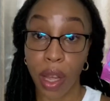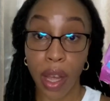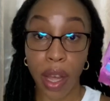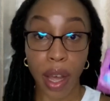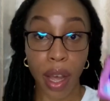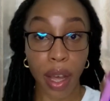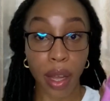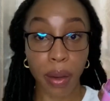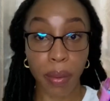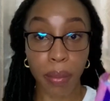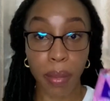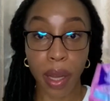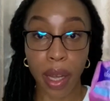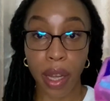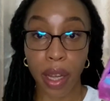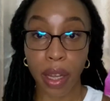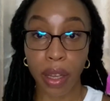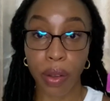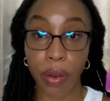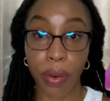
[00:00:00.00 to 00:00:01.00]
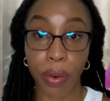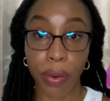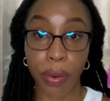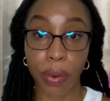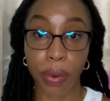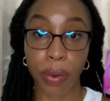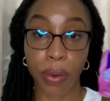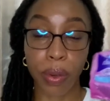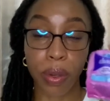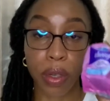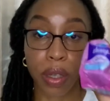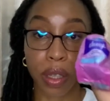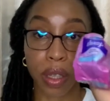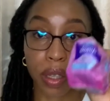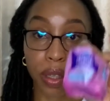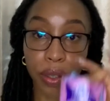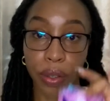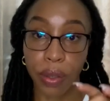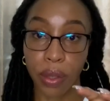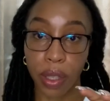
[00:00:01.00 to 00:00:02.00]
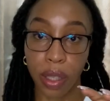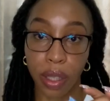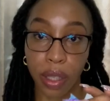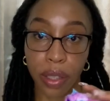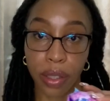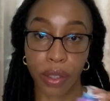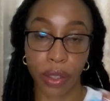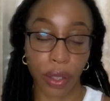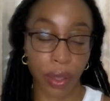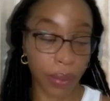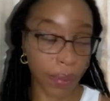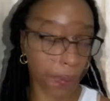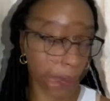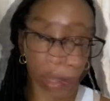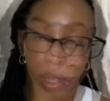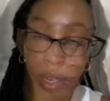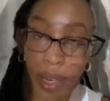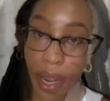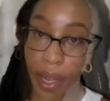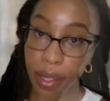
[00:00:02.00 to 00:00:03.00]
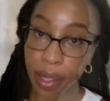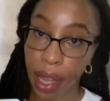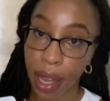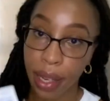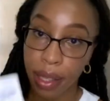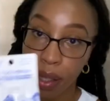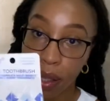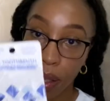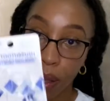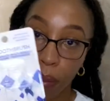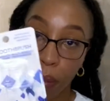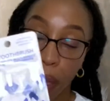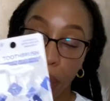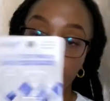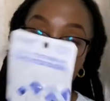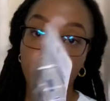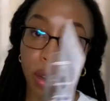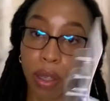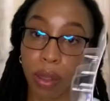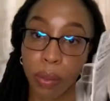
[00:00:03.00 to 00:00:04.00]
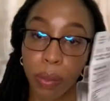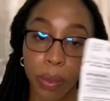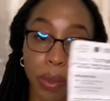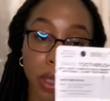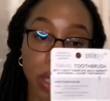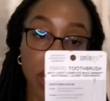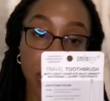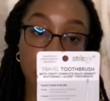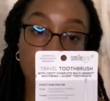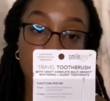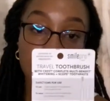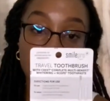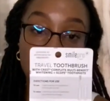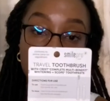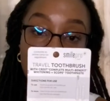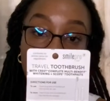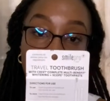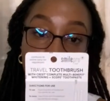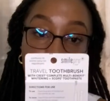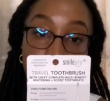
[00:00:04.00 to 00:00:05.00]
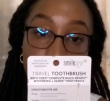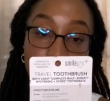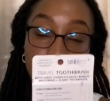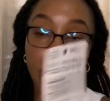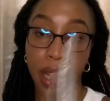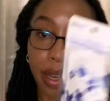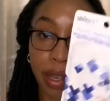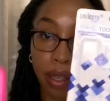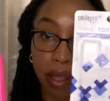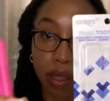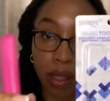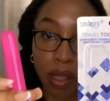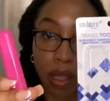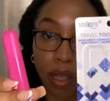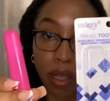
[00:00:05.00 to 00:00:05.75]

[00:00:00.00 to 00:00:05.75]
handbag or your luggage the next item i got was this travel size